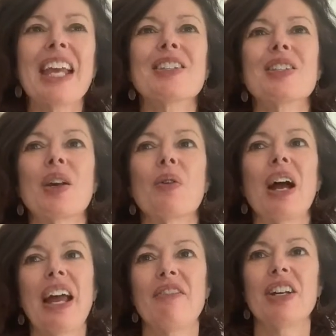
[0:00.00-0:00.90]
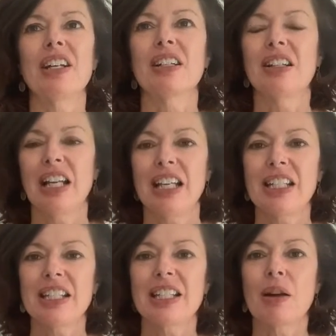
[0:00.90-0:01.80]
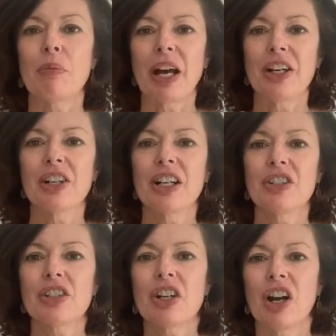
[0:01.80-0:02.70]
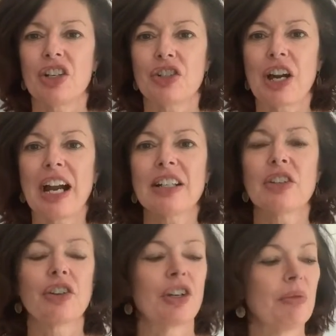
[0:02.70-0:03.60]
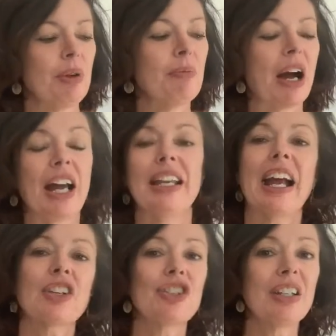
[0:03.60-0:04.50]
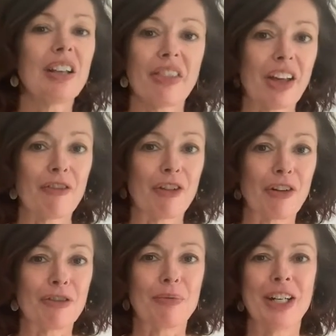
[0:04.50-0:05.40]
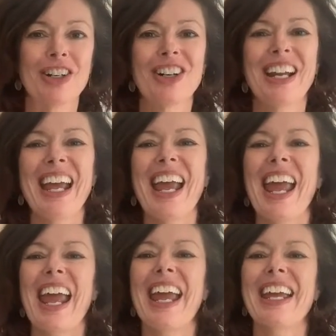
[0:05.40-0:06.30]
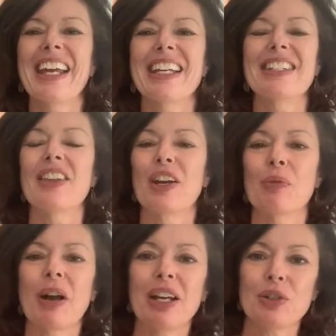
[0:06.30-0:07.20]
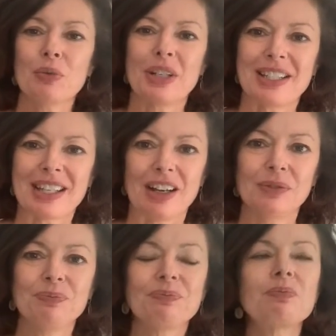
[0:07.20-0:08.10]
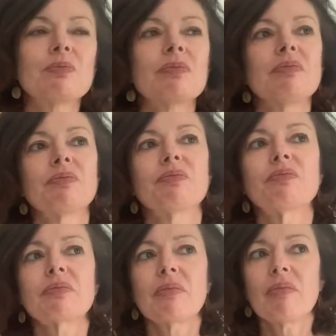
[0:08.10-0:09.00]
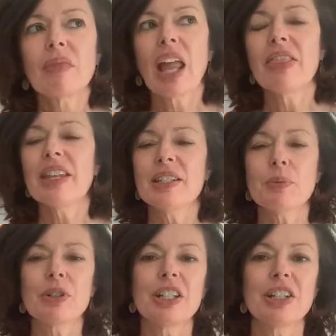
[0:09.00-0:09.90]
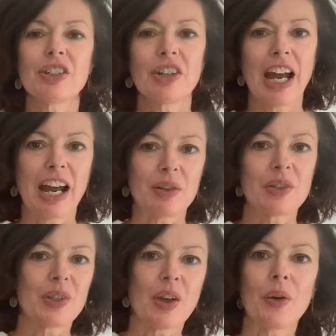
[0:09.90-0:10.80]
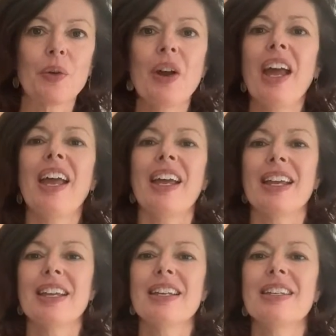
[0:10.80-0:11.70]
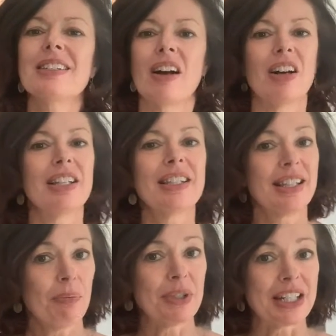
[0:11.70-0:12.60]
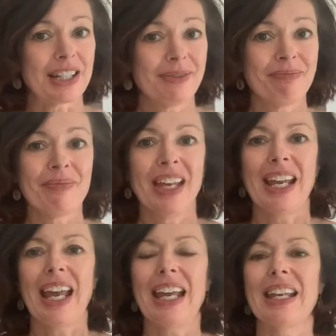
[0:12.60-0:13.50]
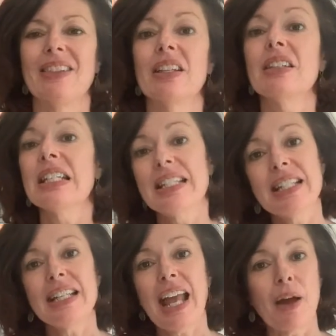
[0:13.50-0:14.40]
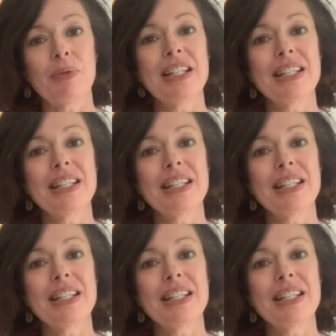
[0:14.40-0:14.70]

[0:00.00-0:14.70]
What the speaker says: So I have a client, a buyer under contract. They're going to be buying, actually not that far from here, and they are buying a resale. This particular house, though, is on septic. And the listing happened to